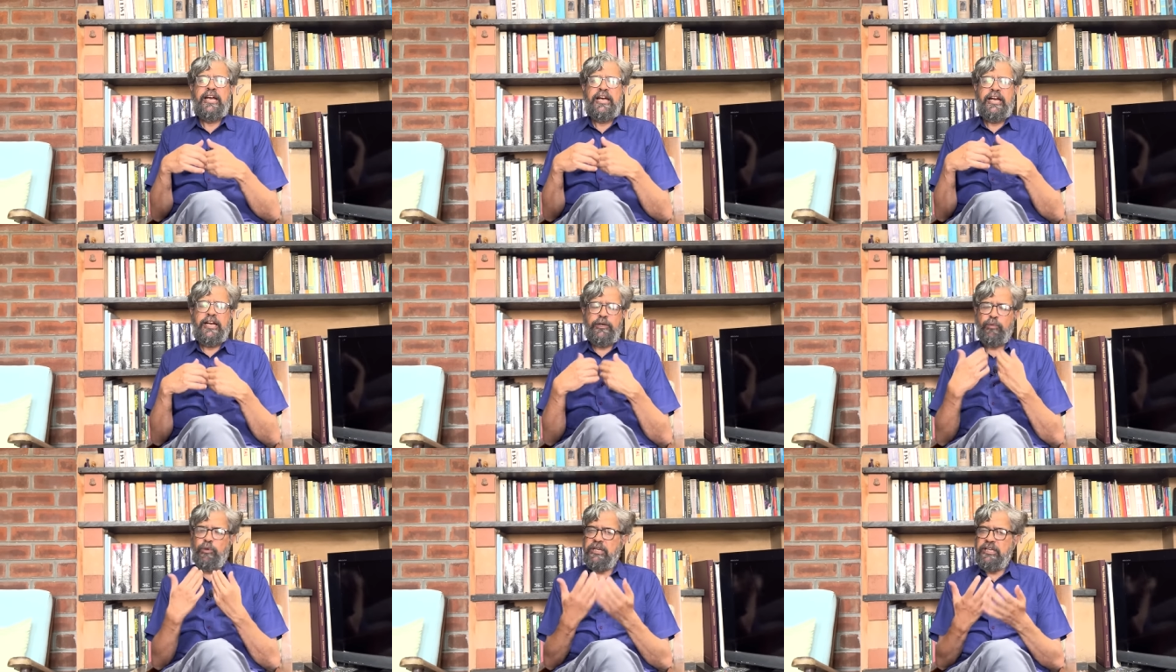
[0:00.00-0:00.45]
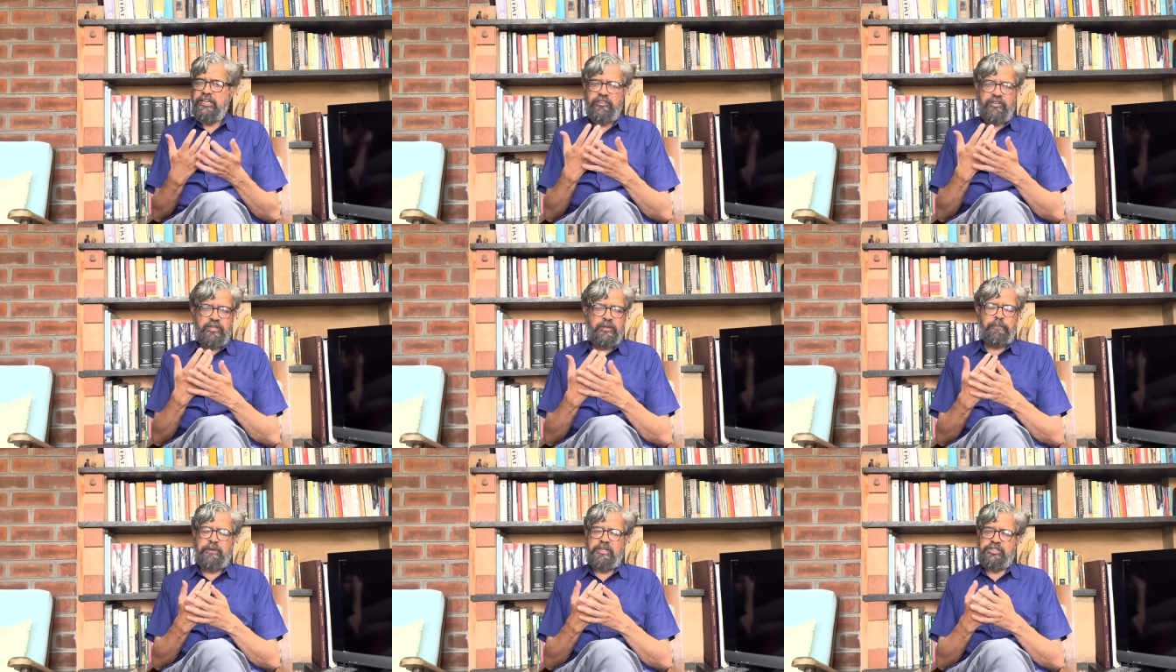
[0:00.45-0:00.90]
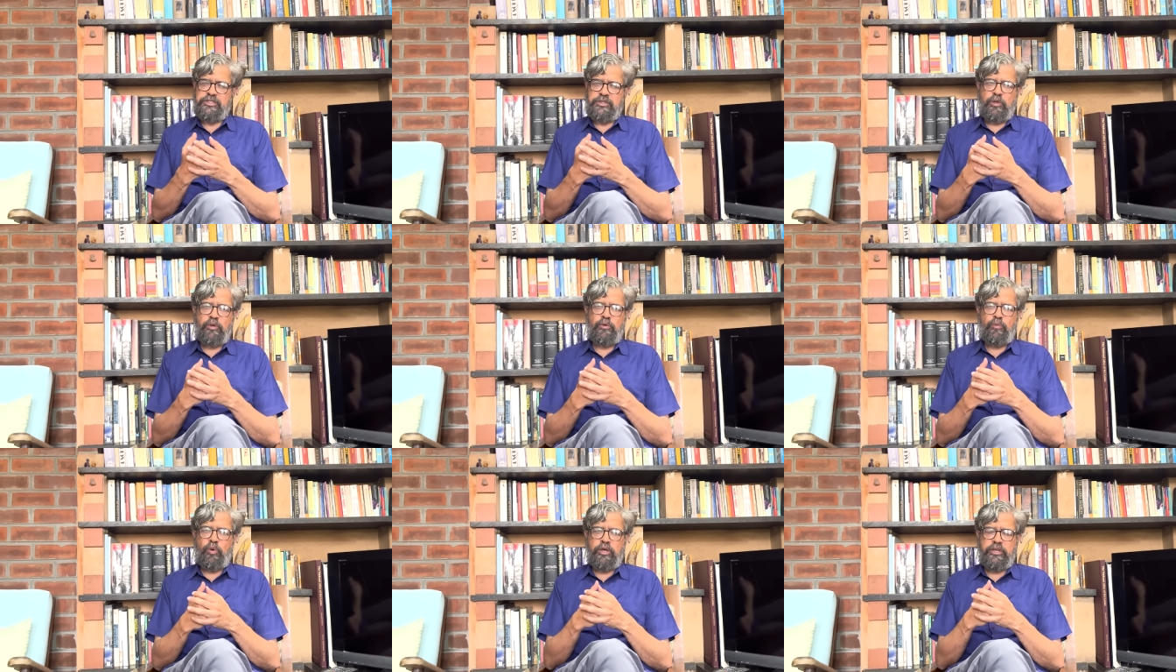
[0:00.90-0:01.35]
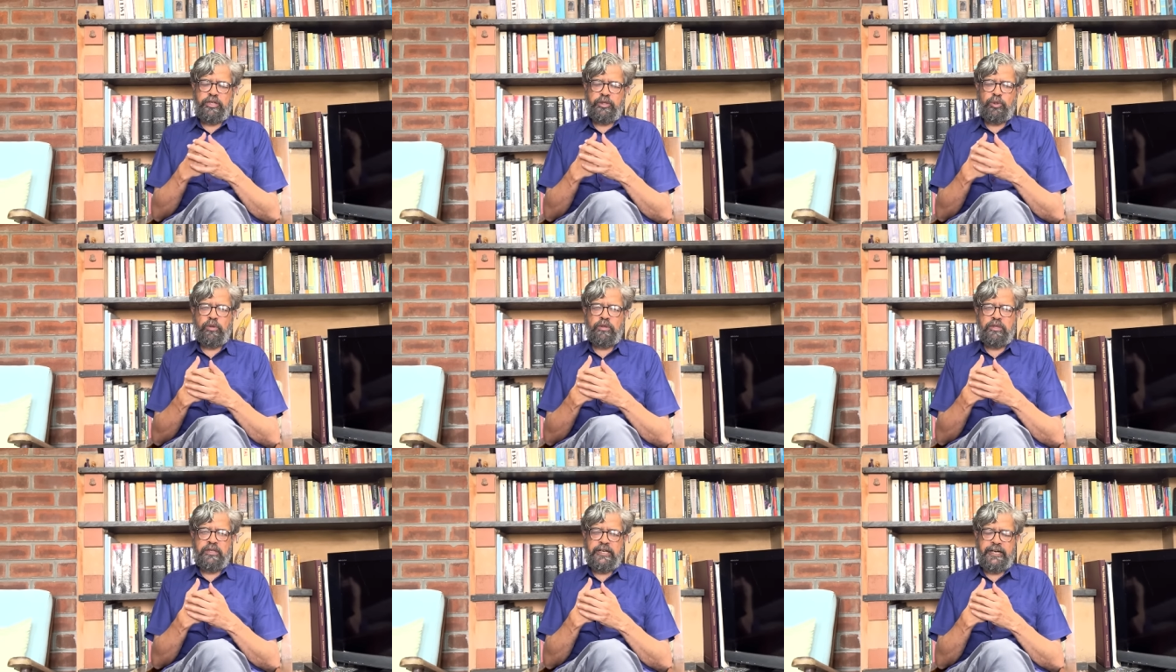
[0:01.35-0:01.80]
it will ease the pressure on water
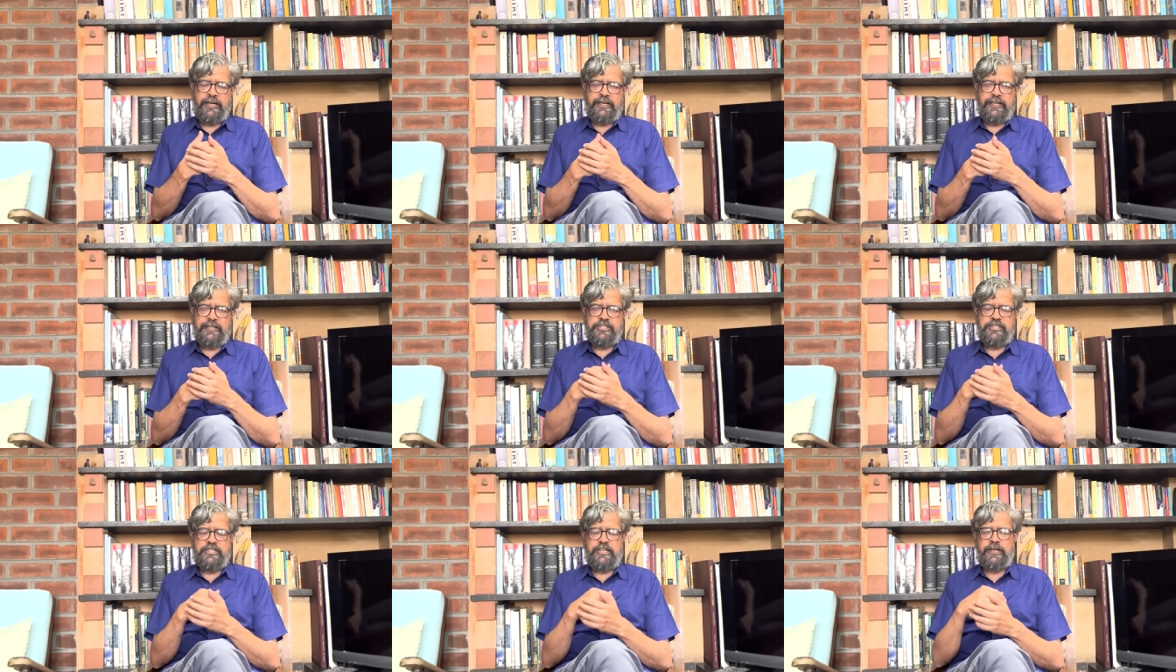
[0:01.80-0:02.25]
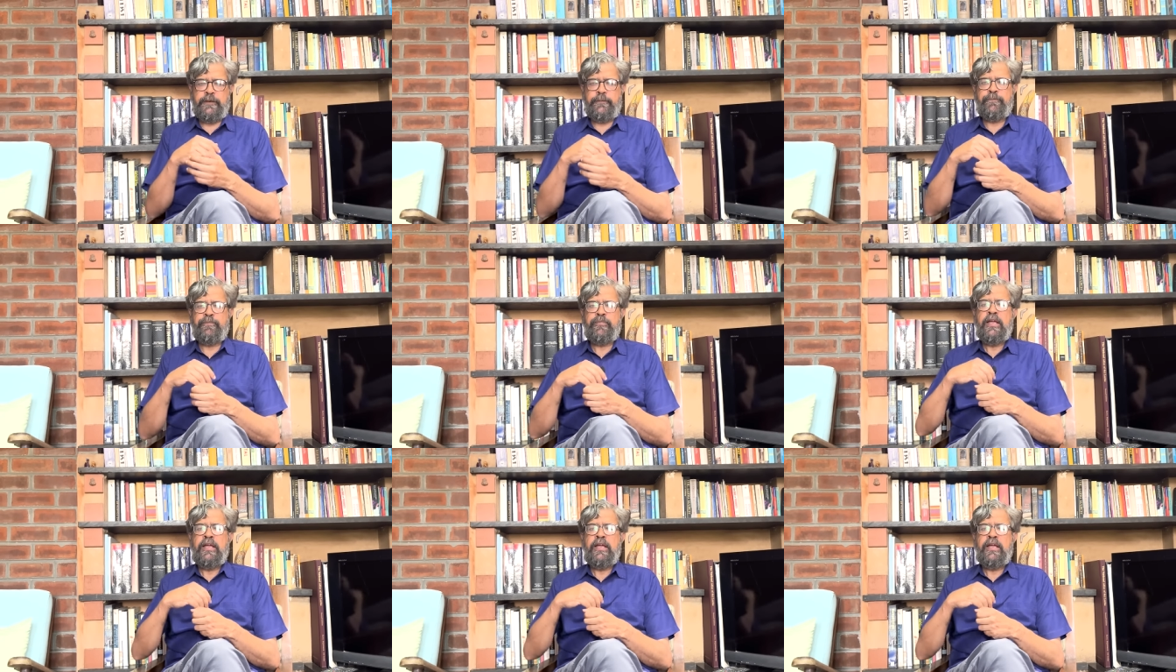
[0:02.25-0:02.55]
to a great extent.